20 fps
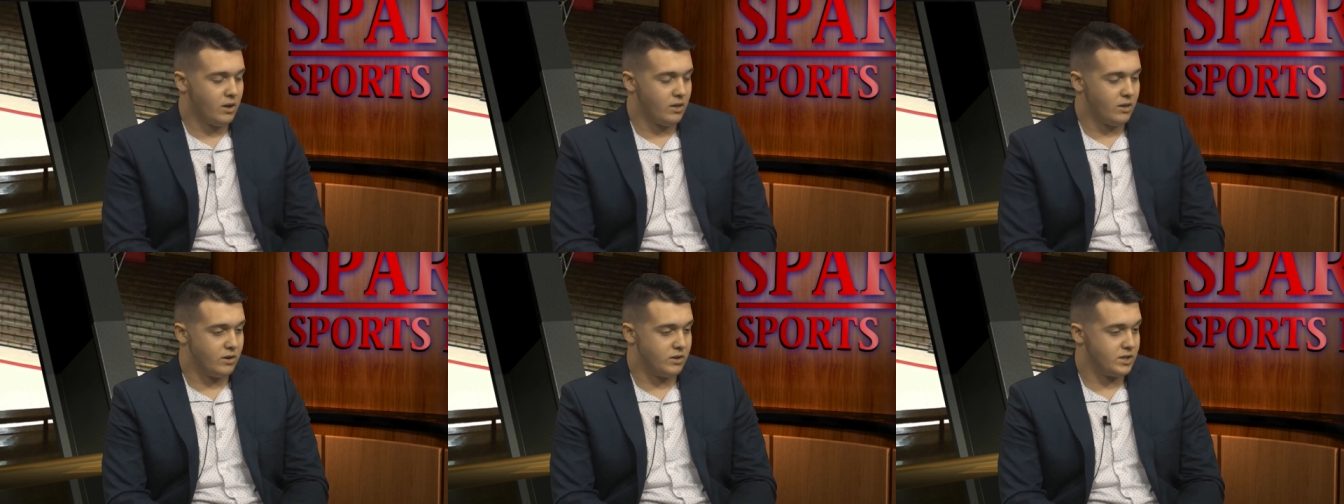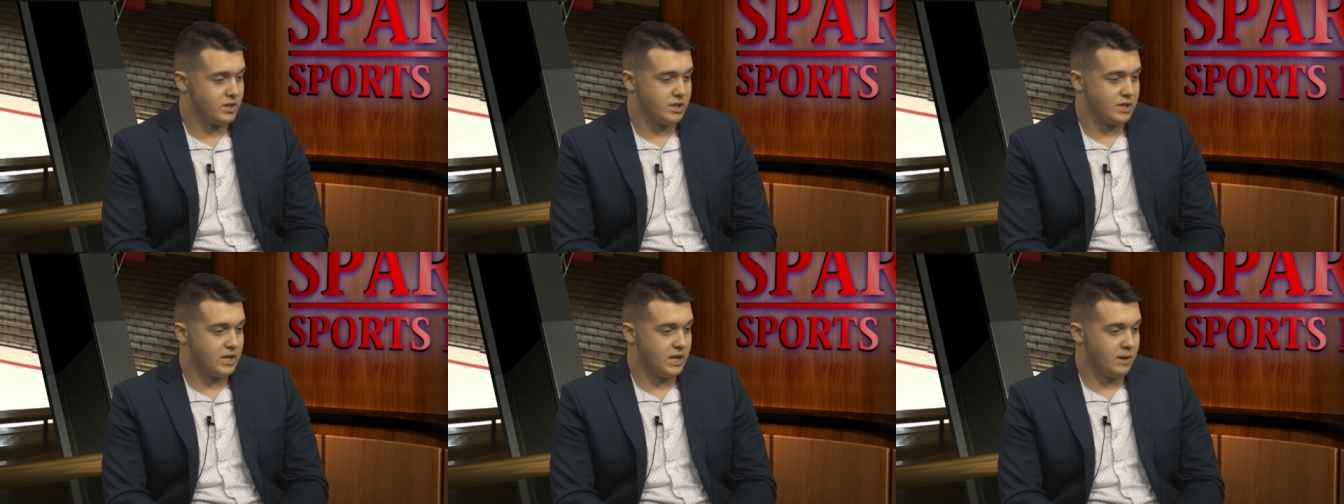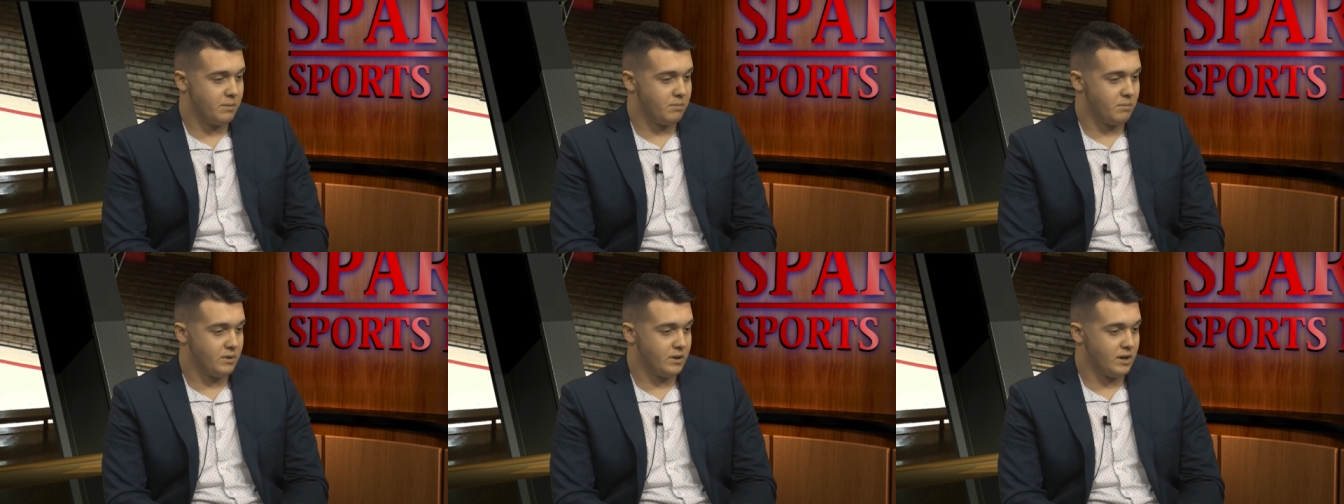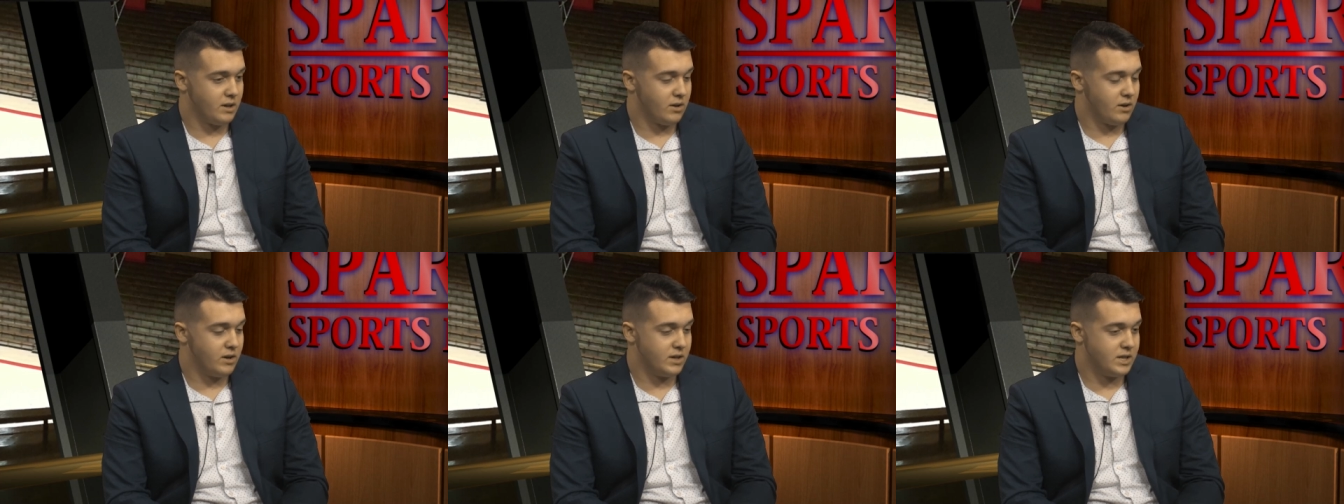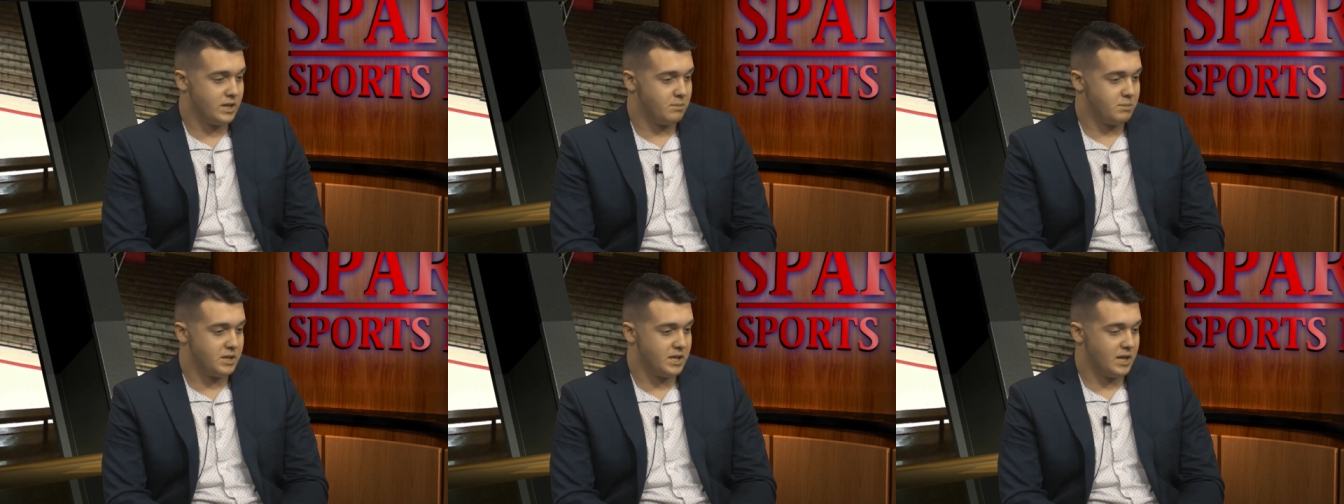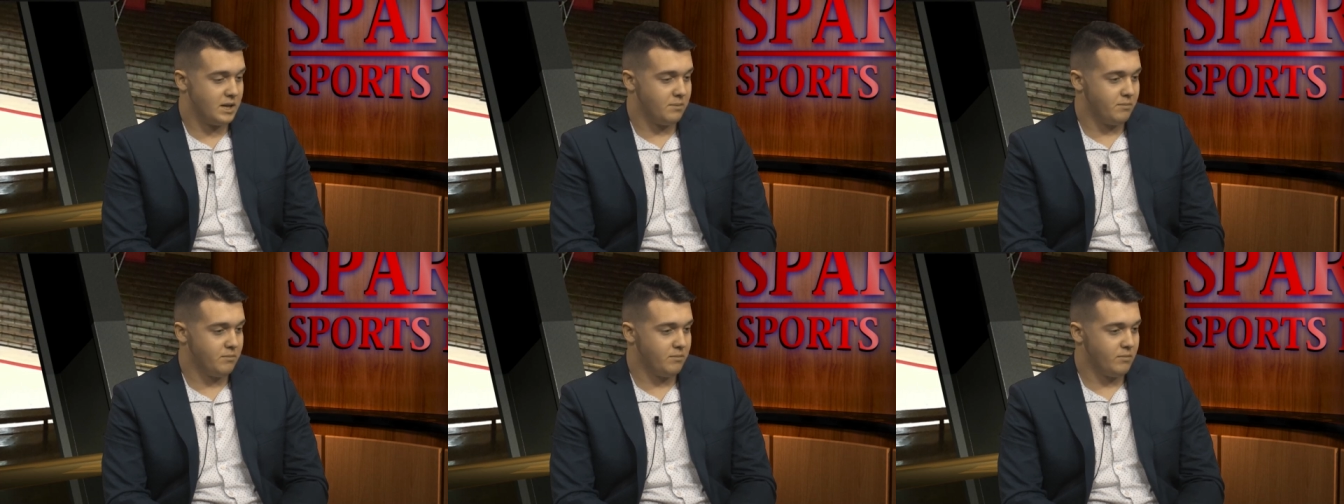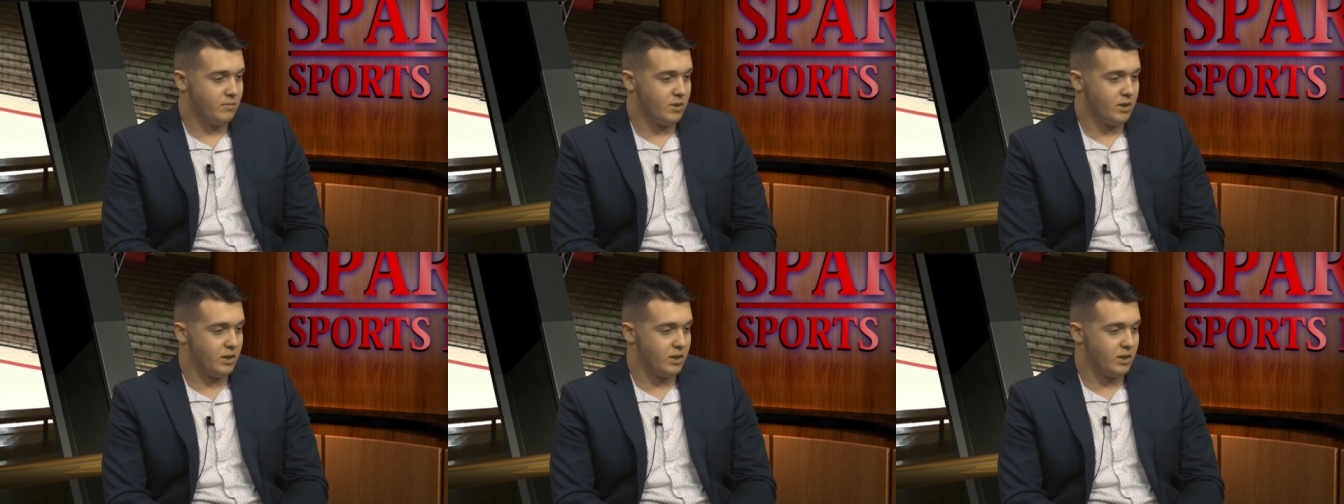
They're just deep. They're a deep team. Yeah,